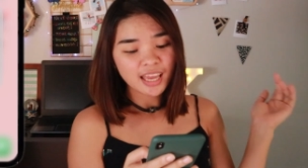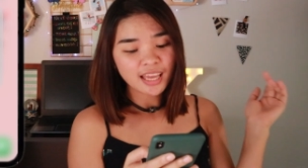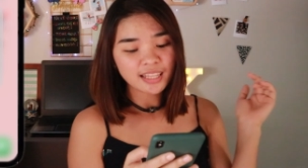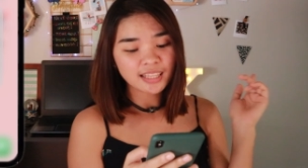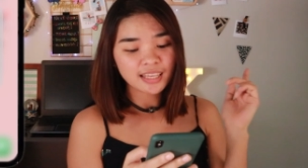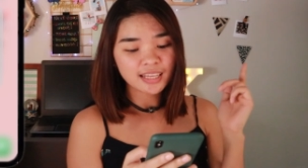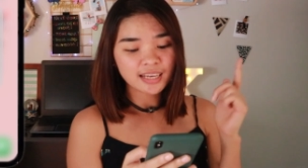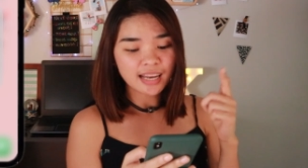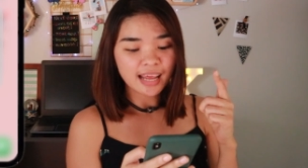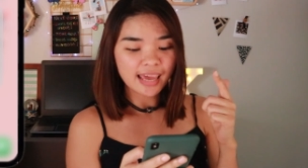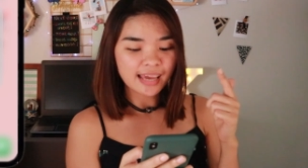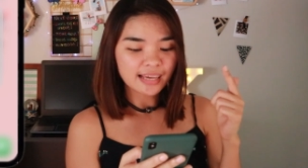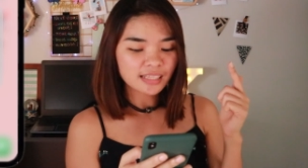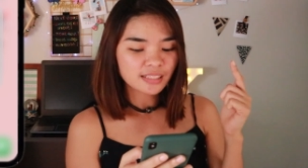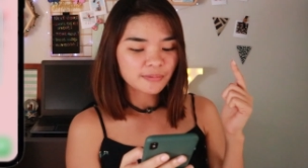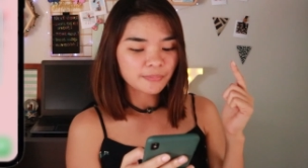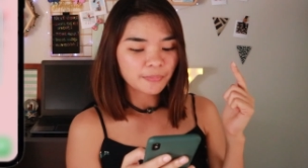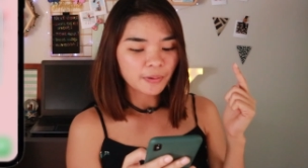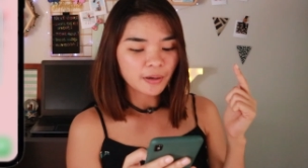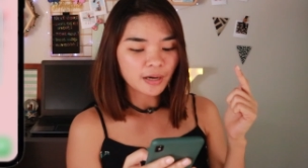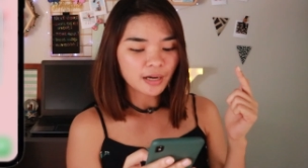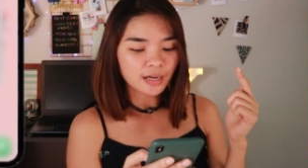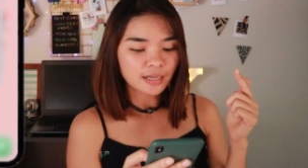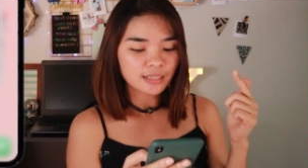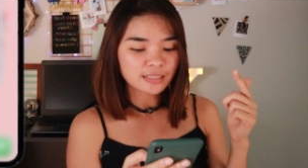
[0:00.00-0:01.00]
And then
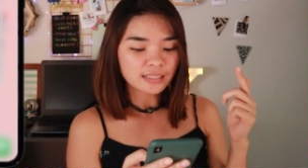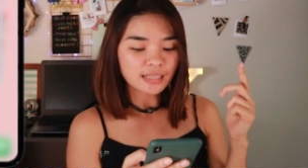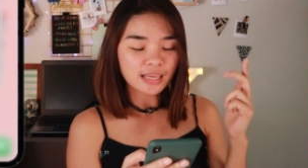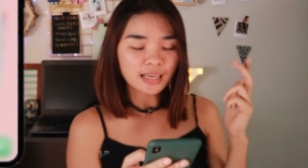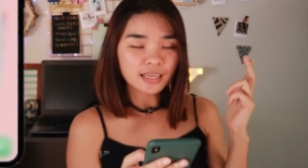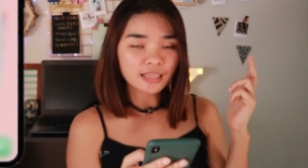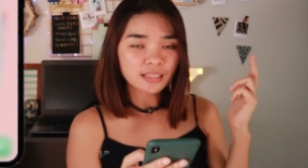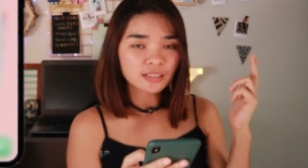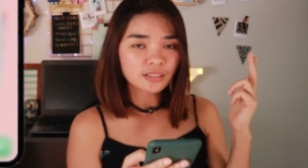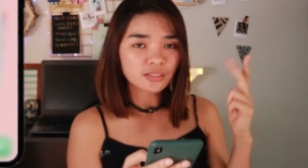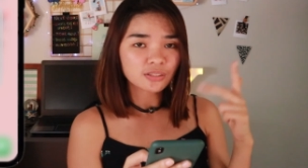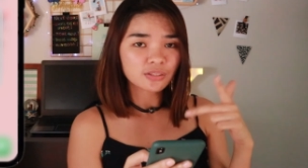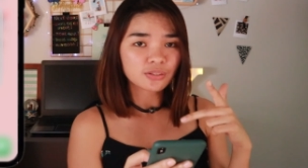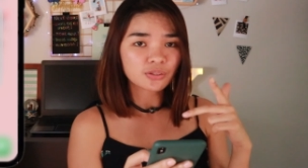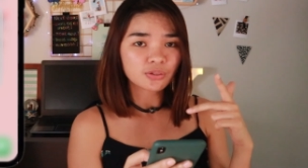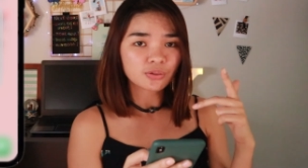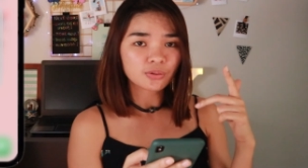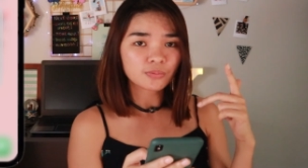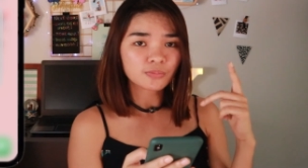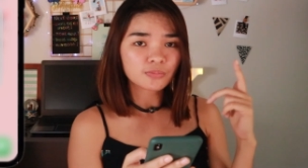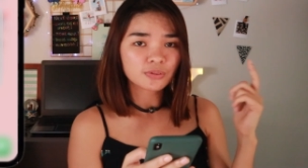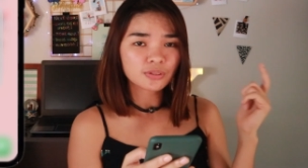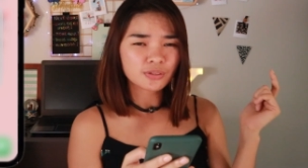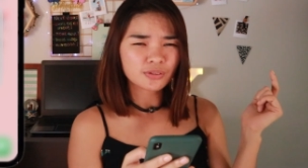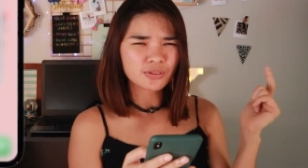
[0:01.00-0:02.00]
Xbox and Zoom.